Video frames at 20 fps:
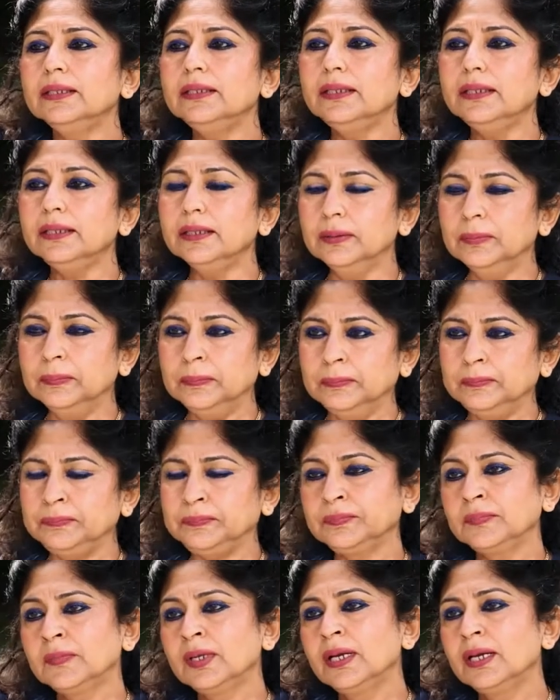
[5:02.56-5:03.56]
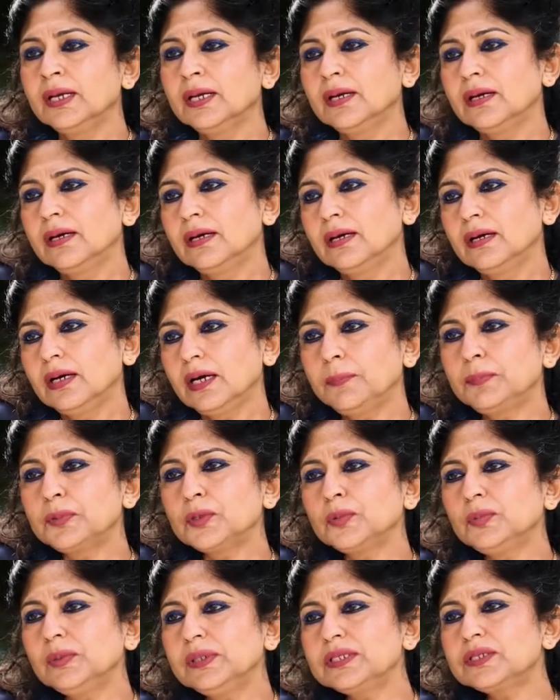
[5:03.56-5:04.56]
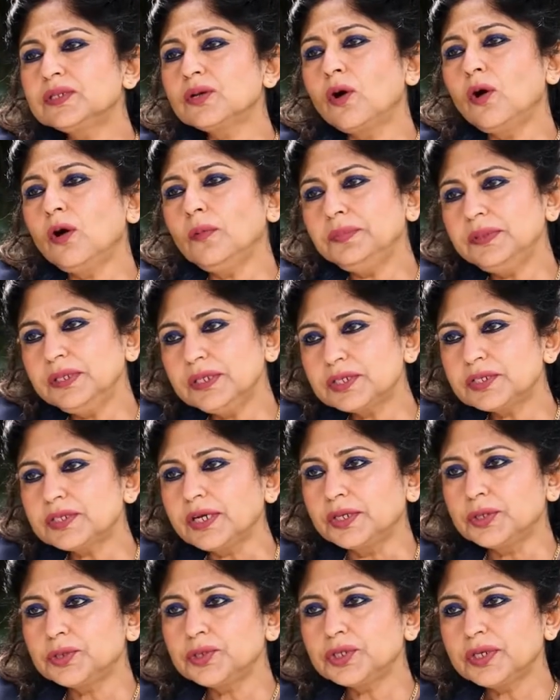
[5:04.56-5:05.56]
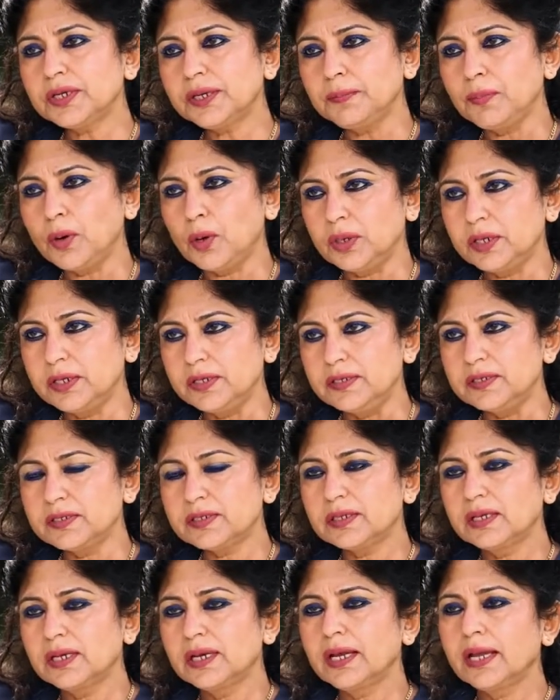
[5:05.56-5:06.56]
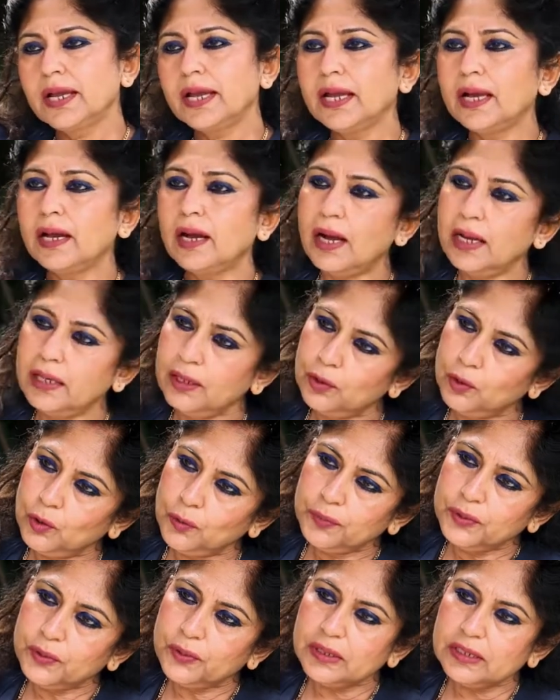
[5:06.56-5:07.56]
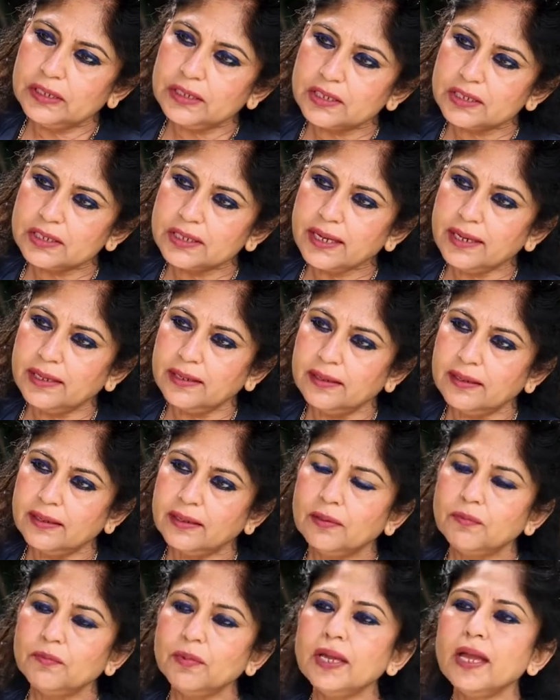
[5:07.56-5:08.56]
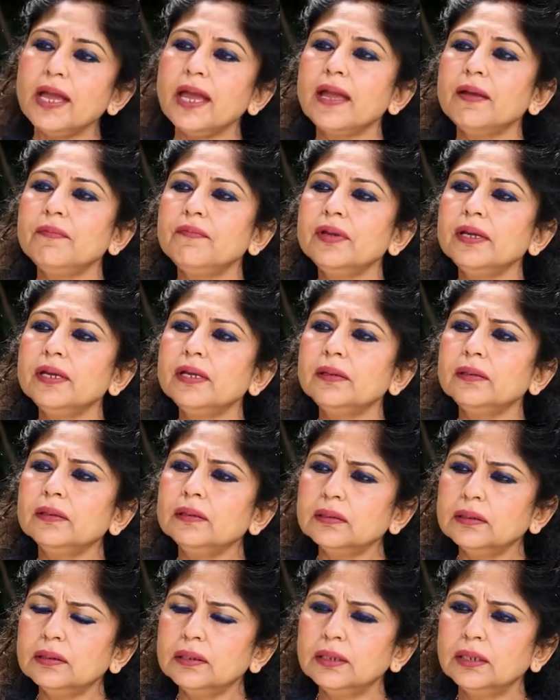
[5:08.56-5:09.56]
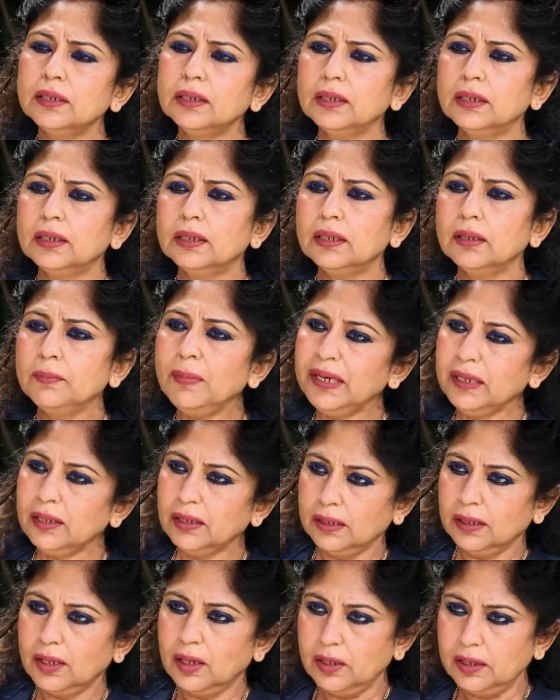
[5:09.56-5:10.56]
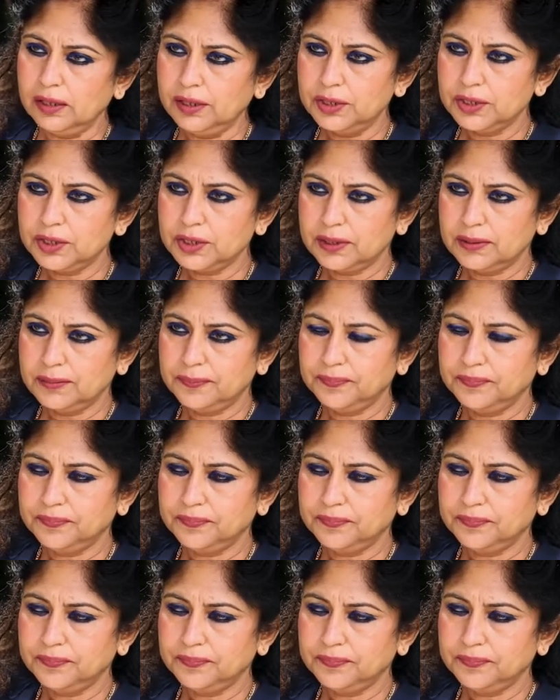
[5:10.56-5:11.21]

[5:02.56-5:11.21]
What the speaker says: the approvals of the statutory bodies. I hope you understand. We have a medical college.